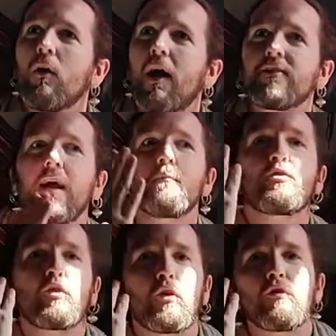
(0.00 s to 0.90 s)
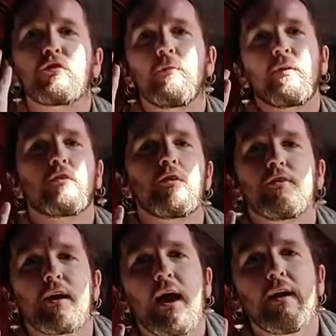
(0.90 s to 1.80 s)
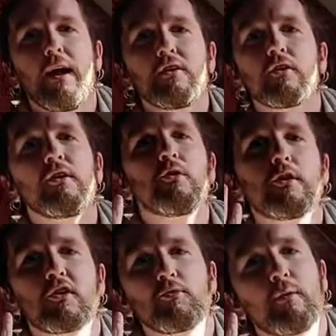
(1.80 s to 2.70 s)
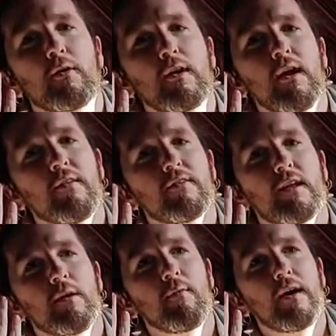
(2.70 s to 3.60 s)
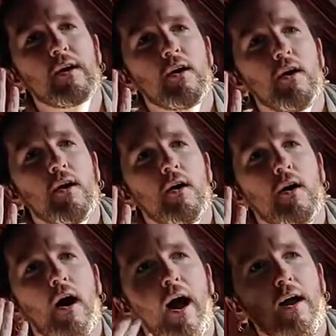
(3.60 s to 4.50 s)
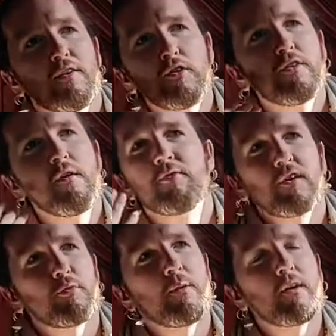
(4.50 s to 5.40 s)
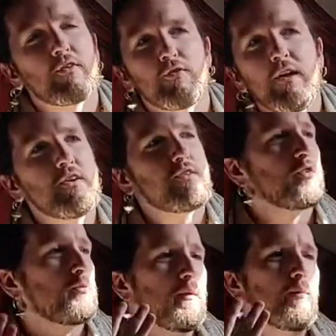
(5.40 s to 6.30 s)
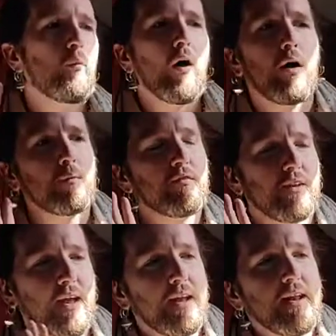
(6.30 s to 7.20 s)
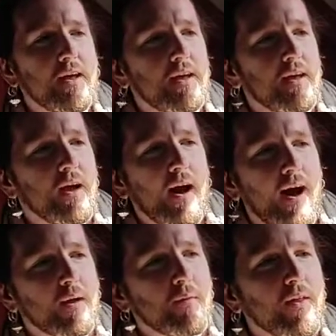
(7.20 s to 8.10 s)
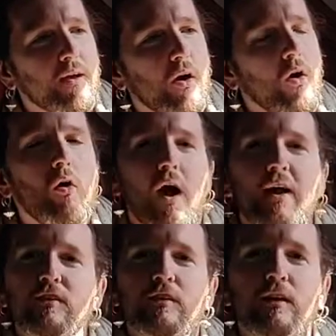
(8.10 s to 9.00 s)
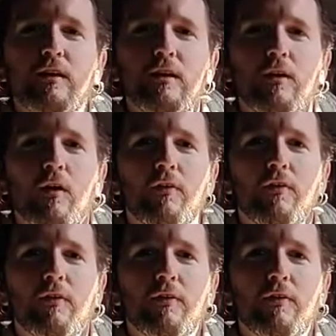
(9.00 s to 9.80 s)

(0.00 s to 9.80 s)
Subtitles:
as I observe something, so it's like I enter into an experience and I'm like, as soon as that experience finishes, or maybe while I'm even in it, I can be like, oh, actually, you know,